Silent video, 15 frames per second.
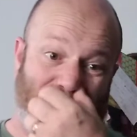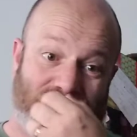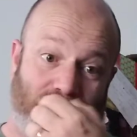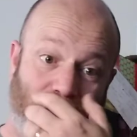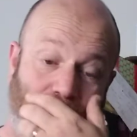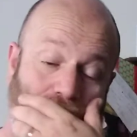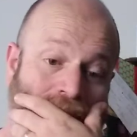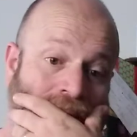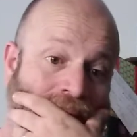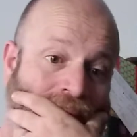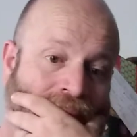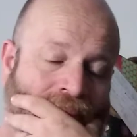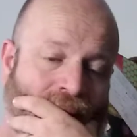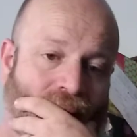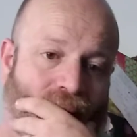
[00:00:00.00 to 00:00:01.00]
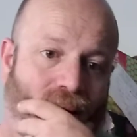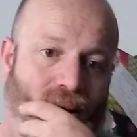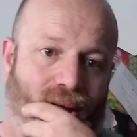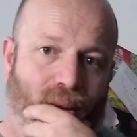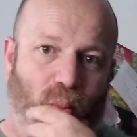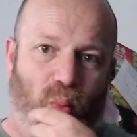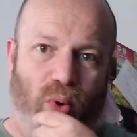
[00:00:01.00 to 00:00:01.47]
two.
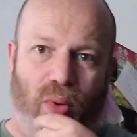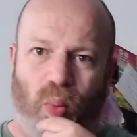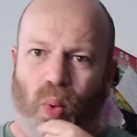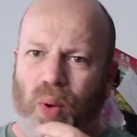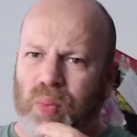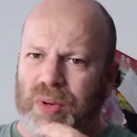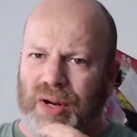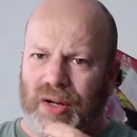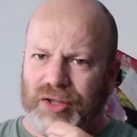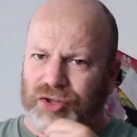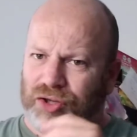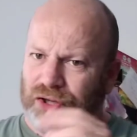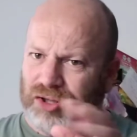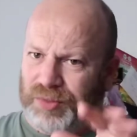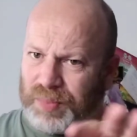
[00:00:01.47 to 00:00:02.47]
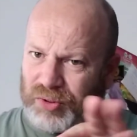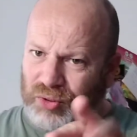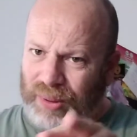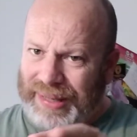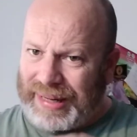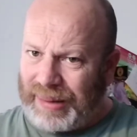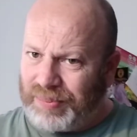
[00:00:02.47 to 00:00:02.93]
what would I choose
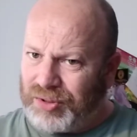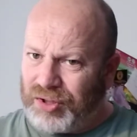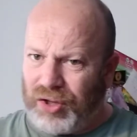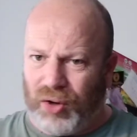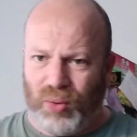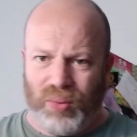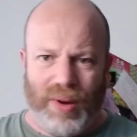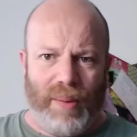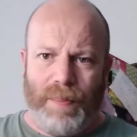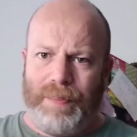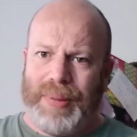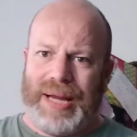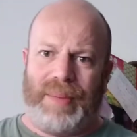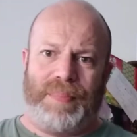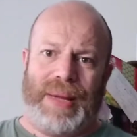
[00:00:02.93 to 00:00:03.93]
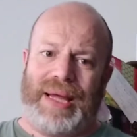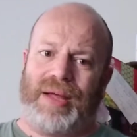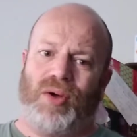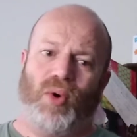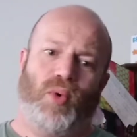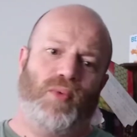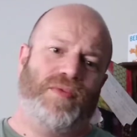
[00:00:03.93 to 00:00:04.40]
between them two? Big, big
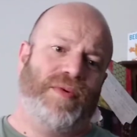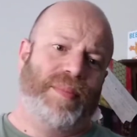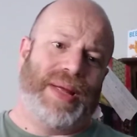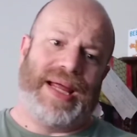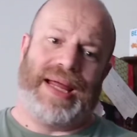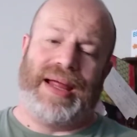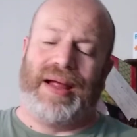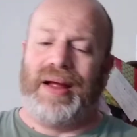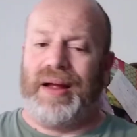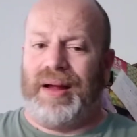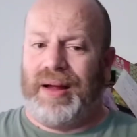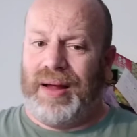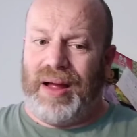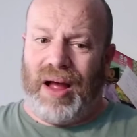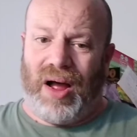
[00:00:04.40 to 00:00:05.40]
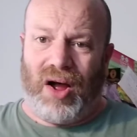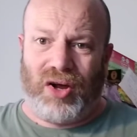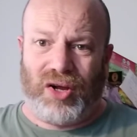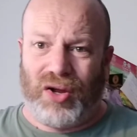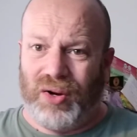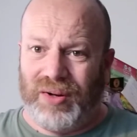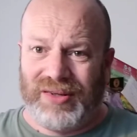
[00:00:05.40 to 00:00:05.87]
call for me. I
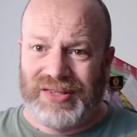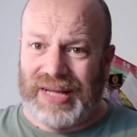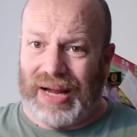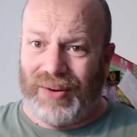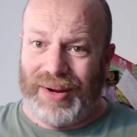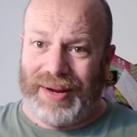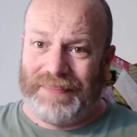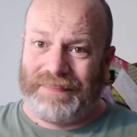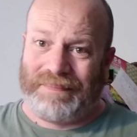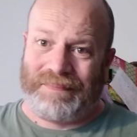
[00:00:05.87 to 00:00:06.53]
couldn't tell you.